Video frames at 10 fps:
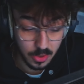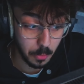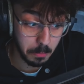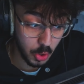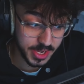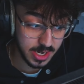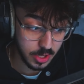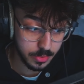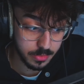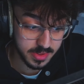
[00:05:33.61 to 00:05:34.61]
or more
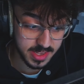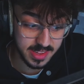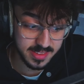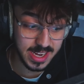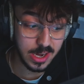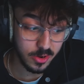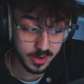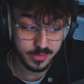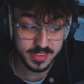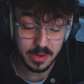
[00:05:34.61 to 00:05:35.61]
yellow skins that
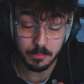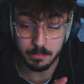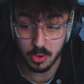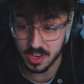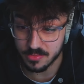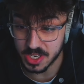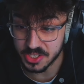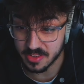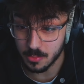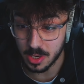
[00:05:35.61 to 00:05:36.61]
are the same price
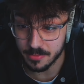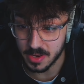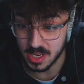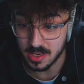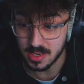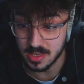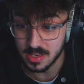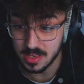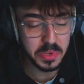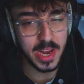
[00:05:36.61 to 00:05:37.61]
range as a wildfire.
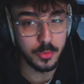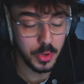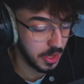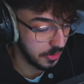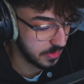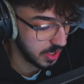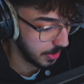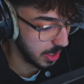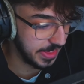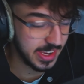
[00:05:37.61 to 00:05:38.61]
Let everyone know
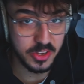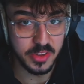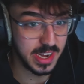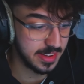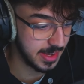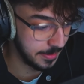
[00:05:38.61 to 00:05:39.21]
so uh, they can use that